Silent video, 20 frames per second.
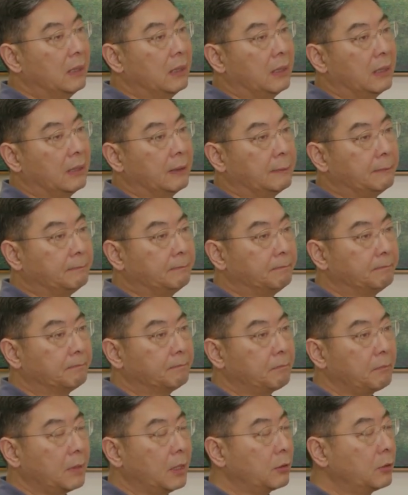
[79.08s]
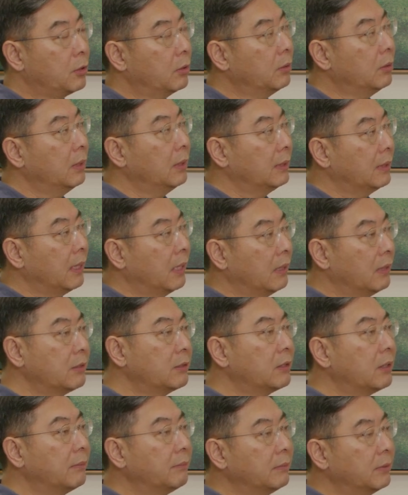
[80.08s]
So there
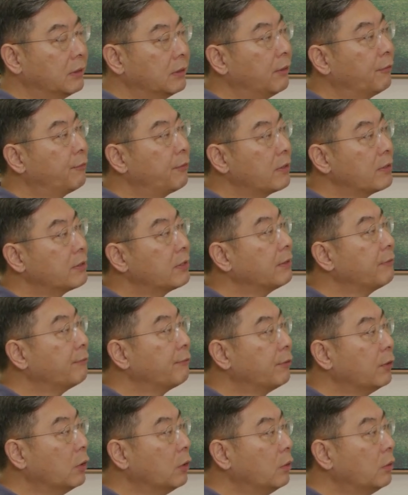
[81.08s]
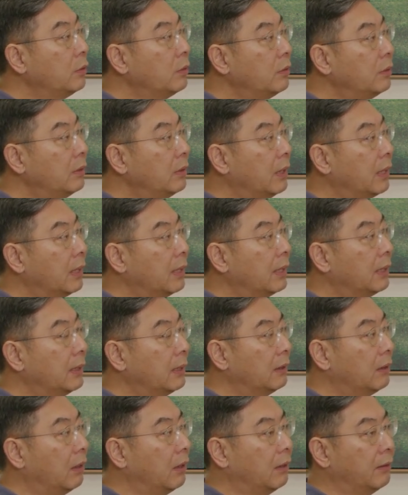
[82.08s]
is some difference in view
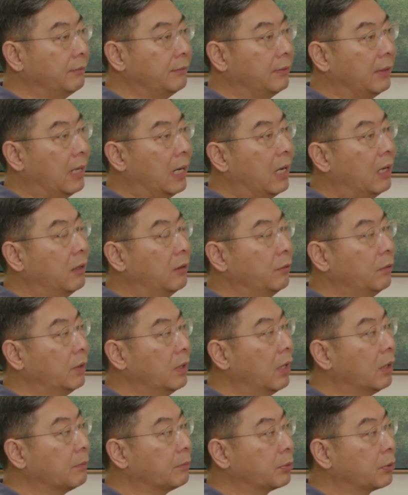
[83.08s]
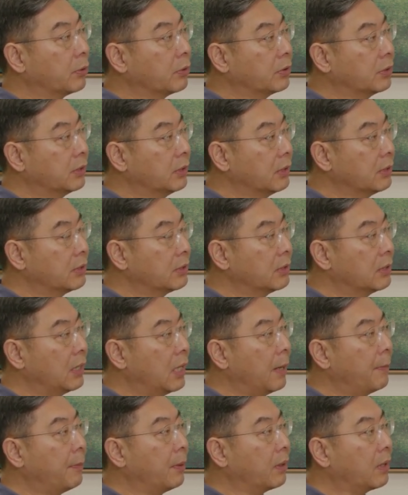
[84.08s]
of how we approach this
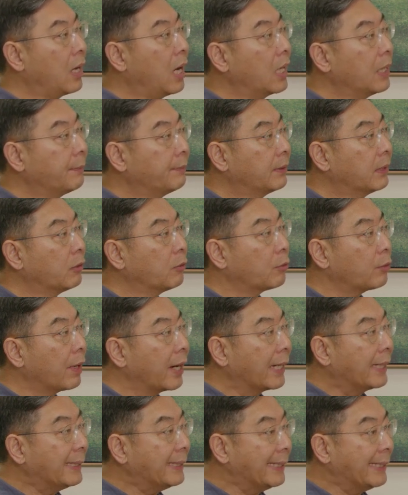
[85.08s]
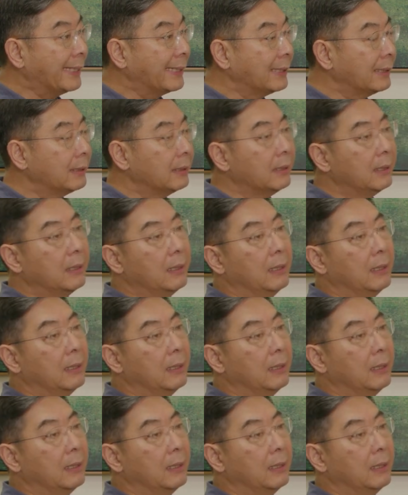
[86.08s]
apocalyptic writing.